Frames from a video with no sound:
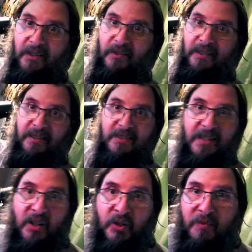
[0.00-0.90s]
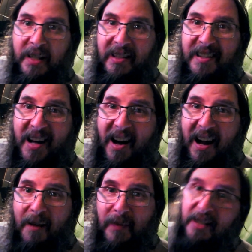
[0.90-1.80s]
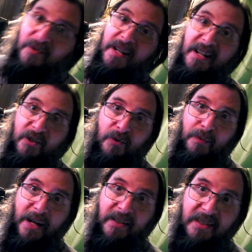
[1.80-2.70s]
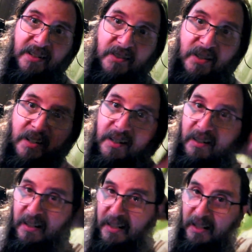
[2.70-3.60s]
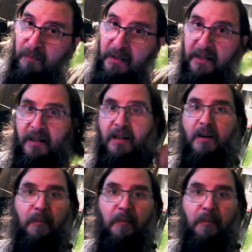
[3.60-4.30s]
you know, that tells me the time. That's what I know about TikTok. But,